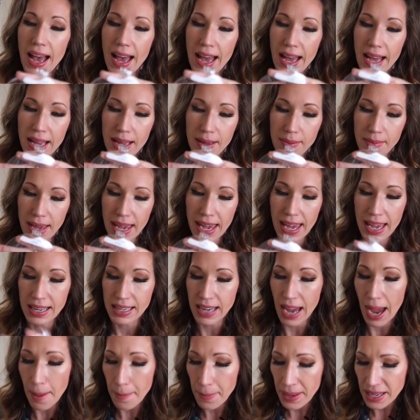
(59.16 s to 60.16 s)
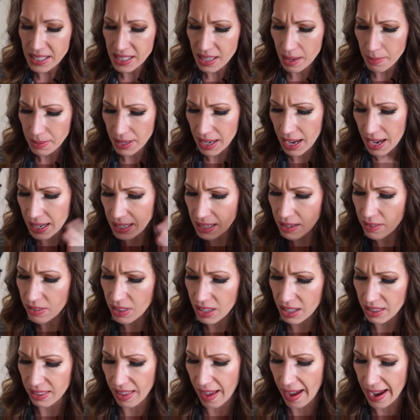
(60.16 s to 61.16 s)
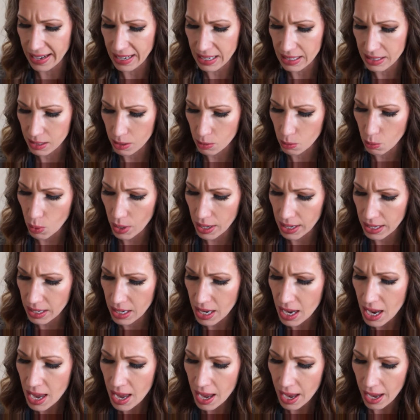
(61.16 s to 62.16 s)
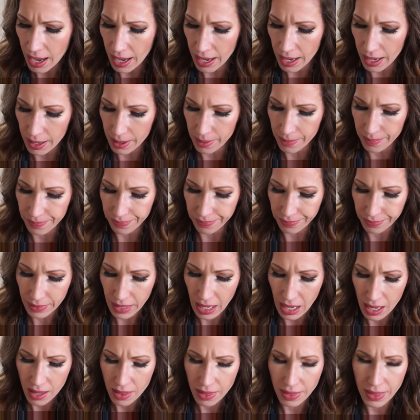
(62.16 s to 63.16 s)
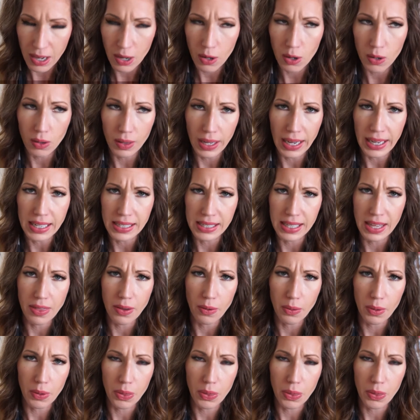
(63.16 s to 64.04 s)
And I picked up kind of the lightest one. Like I said, there